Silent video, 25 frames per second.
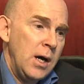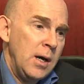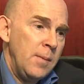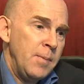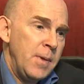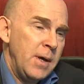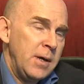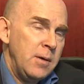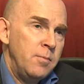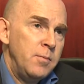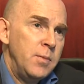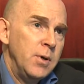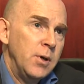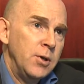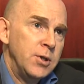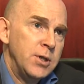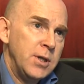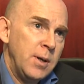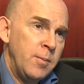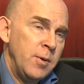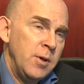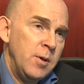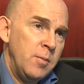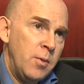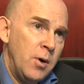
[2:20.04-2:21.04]
that it builds
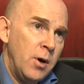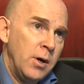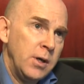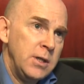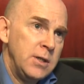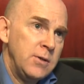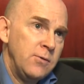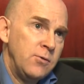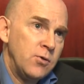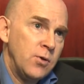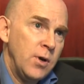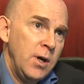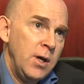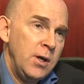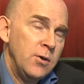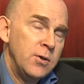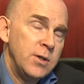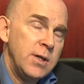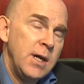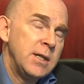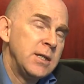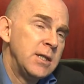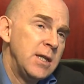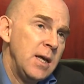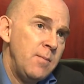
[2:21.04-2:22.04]
up in the bodies of traders
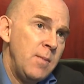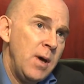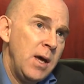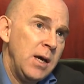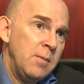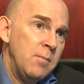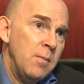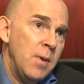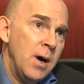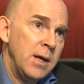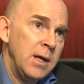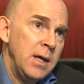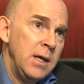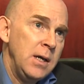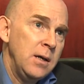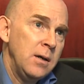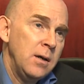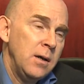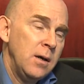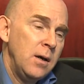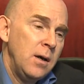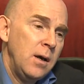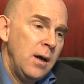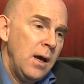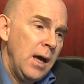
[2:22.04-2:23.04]
as they make money.
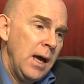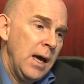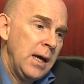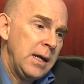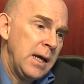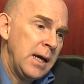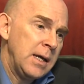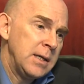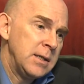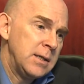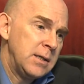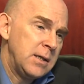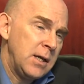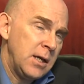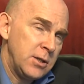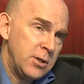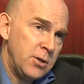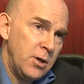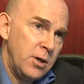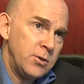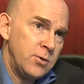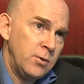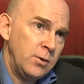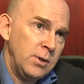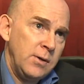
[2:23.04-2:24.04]
And as
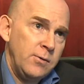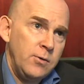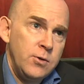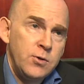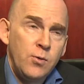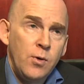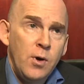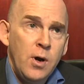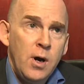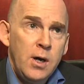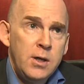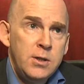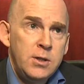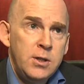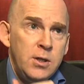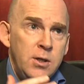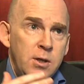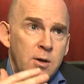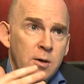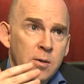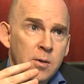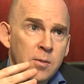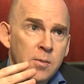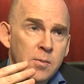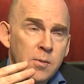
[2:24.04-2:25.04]
testosterone levels rise in
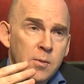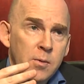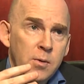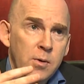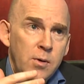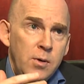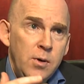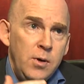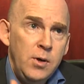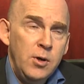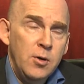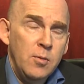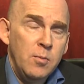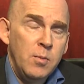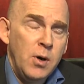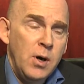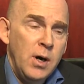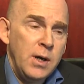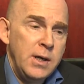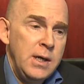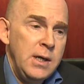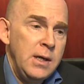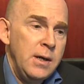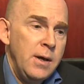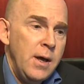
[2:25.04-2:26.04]
your
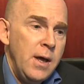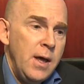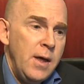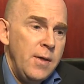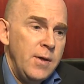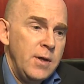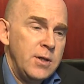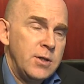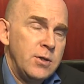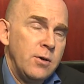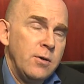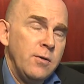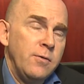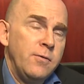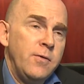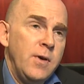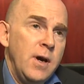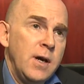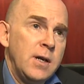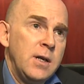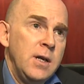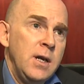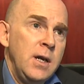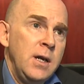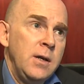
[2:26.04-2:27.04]
body, they start
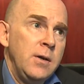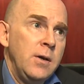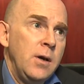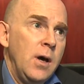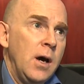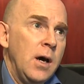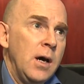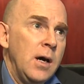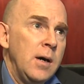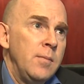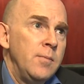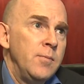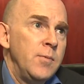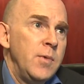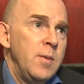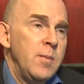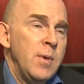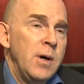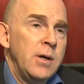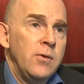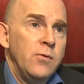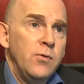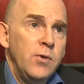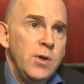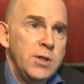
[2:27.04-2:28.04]
affecting the
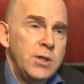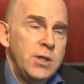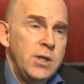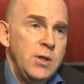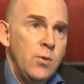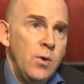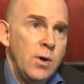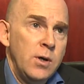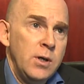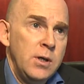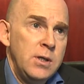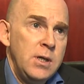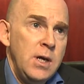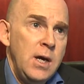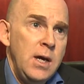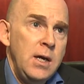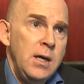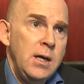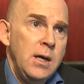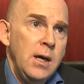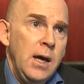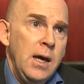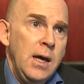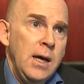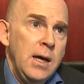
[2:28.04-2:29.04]
amount of risk you want to
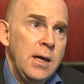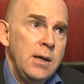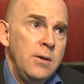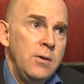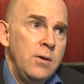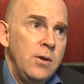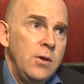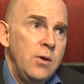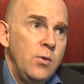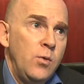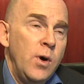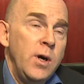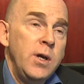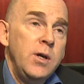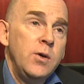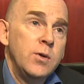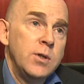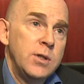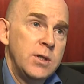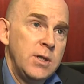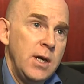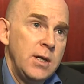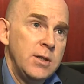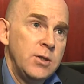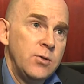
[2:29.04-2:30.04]
take and the way you
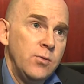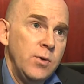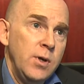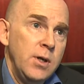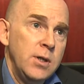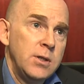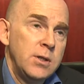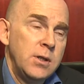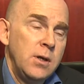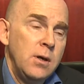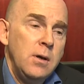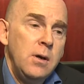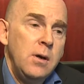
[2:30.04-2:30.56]
assess risk.